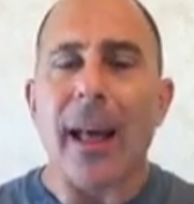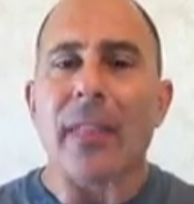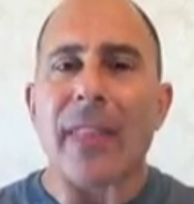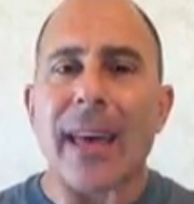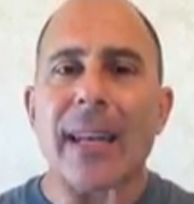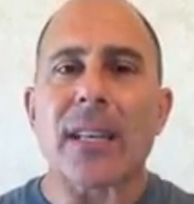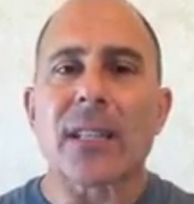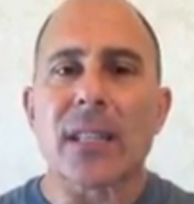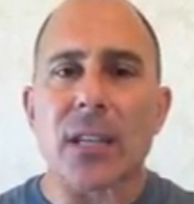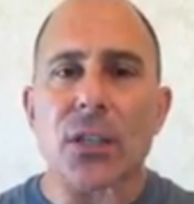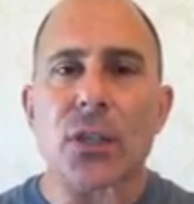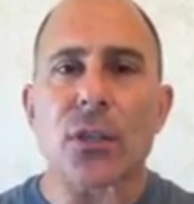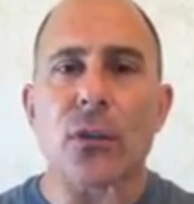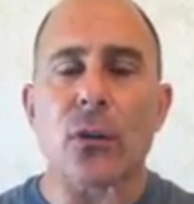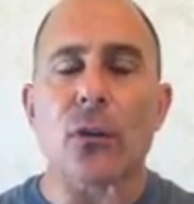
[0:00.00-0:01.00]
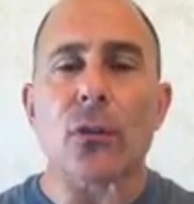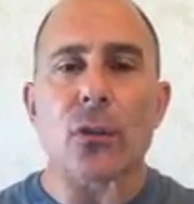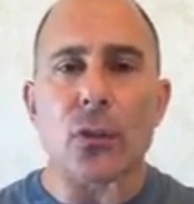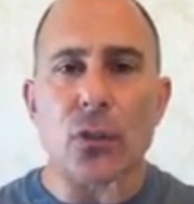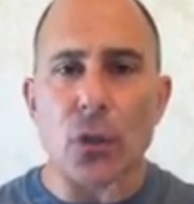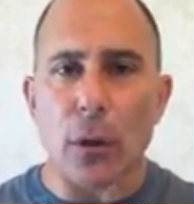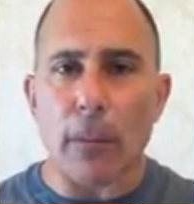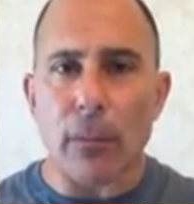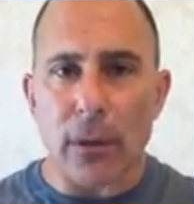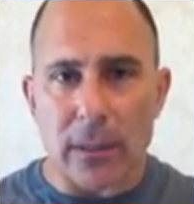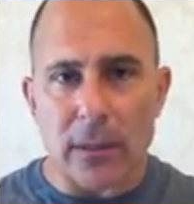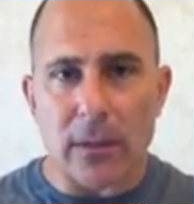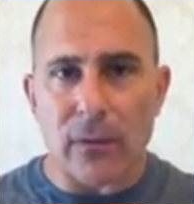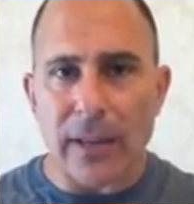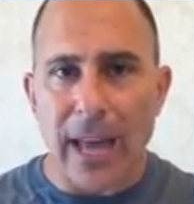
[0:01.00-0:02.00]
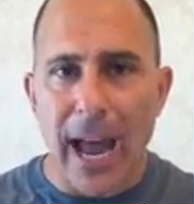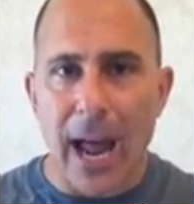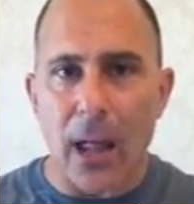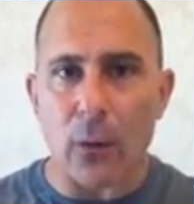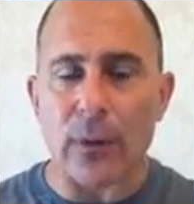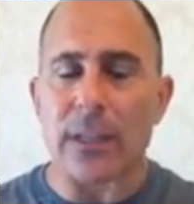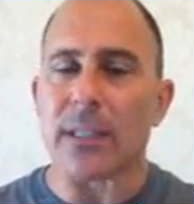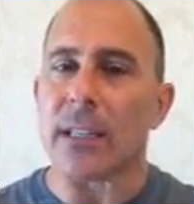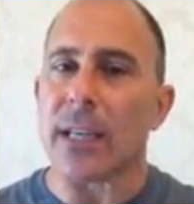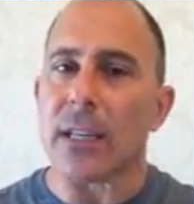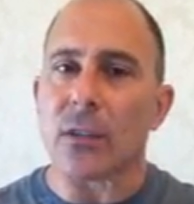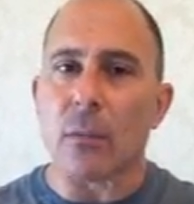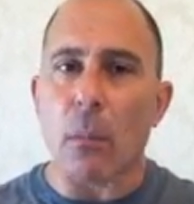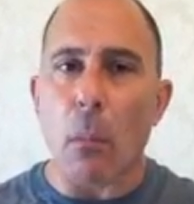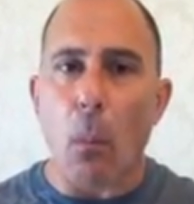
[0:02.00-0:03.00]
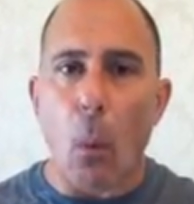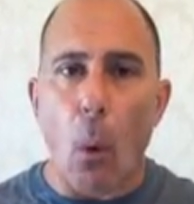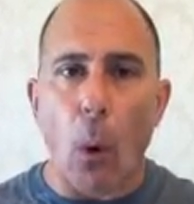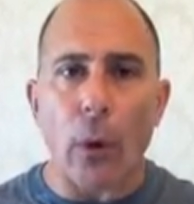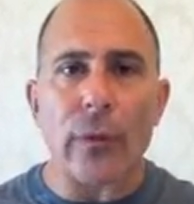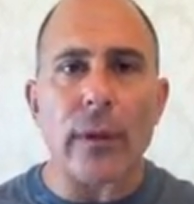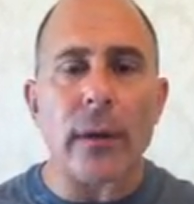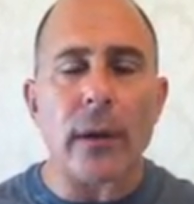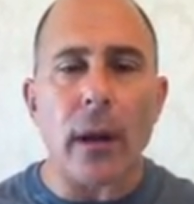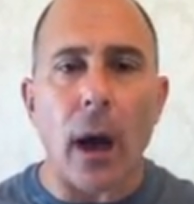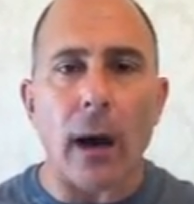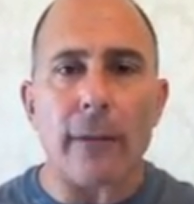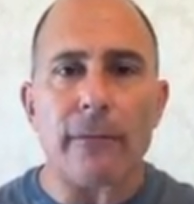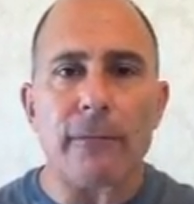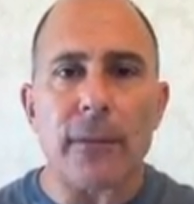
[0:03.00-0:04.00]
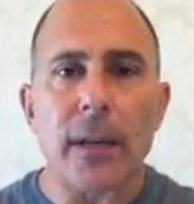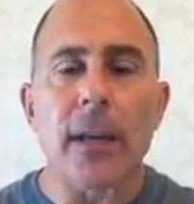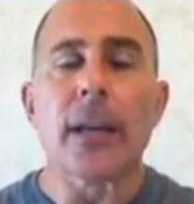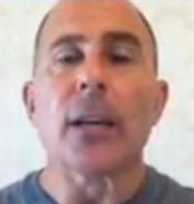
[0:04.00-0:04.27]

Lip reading: That additional surplus of calories is more than enough